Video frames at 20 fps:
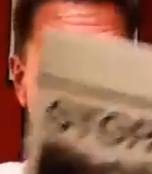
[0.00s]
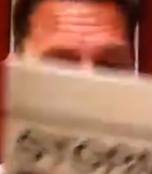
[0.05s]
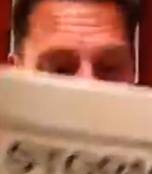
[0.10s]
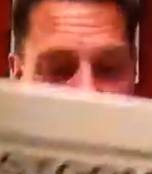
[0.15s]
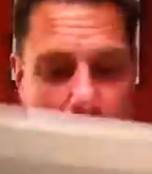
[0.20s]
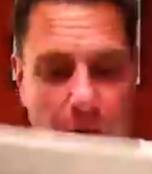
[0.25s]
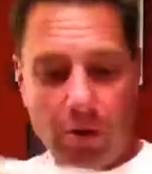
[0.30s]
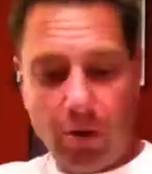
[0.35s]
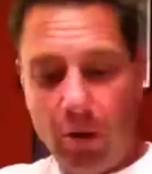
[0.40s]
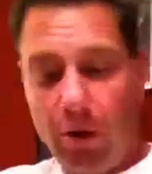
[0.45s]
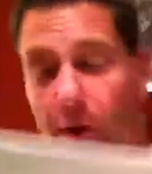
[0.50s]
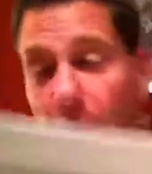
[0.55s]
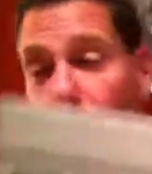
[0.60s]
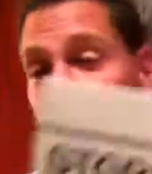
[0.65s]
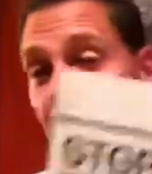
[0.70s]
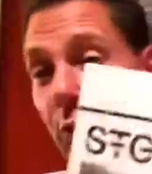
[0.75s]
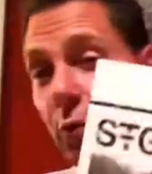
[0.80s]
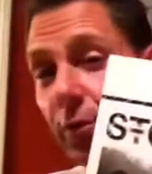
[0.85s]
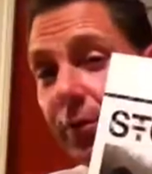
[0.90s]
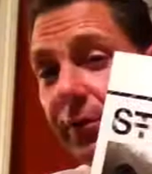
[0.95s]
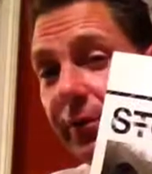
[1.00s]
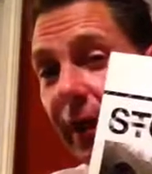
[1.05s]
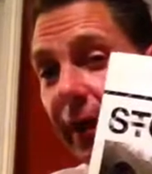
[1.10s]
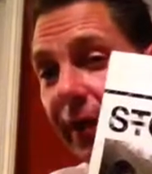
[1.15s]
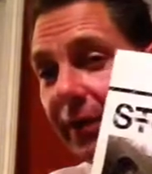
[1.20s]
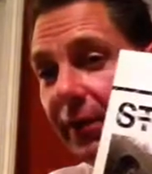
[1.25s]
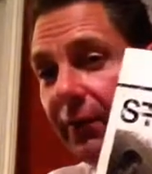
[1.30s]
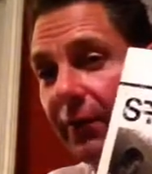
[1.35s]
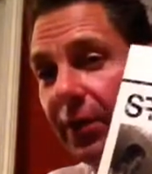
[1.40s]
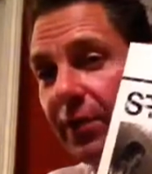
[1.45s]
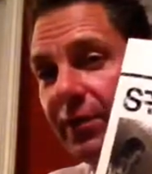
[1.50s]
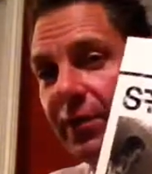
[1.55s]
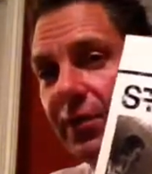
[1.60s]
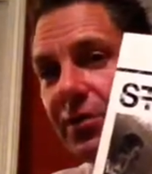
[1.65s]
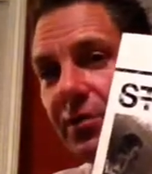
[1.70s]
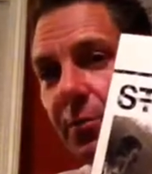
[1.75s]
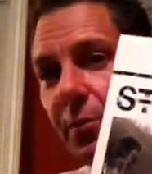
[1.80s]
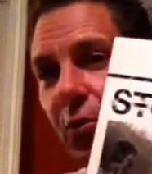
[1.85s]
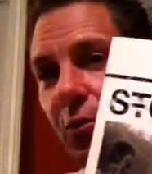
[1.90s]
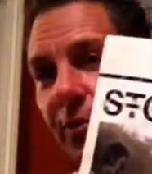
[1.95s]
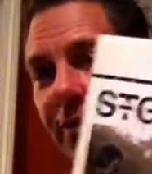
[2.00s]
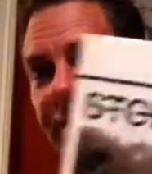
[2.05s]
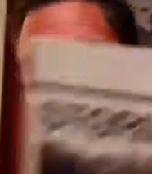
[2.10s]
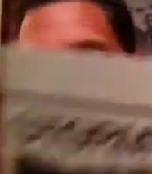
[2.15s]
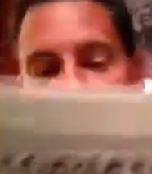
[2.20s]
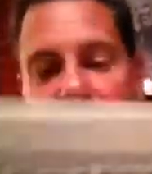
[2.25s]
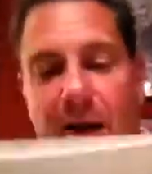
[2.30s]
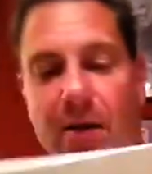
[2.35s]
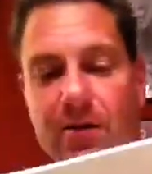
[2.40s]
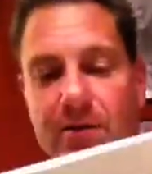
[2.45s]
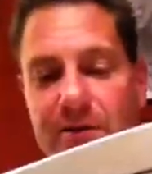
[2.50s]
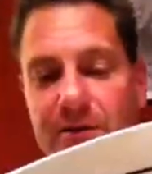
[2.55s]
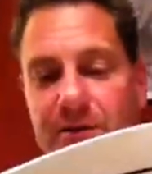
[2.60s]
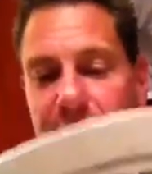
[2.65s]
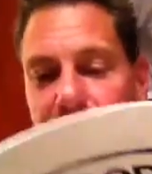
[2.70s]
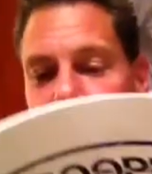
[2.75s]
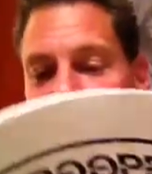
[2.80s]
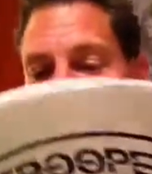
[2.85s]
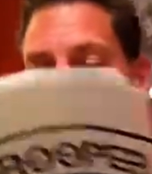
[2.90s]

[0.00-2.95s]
all, all the Moog, like, the vintage Moog sounds